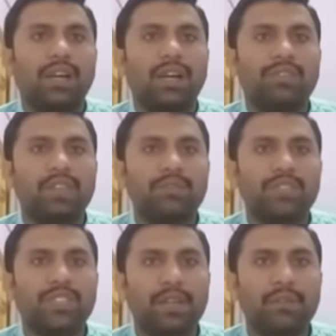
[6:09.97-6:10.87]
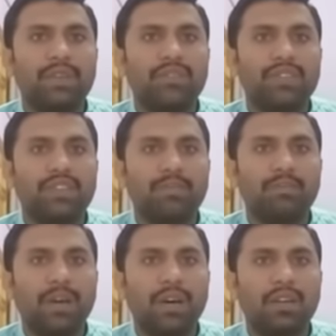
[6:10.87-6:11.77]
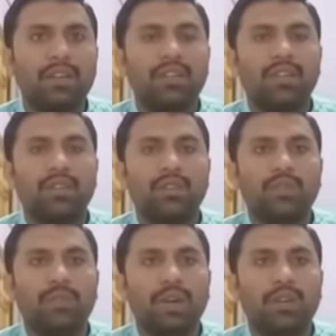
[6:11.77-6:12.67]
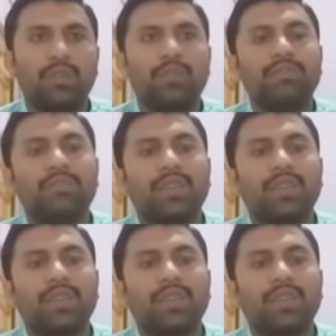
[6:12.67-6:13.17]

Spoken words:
Aslam shall be visiting park tomorrow.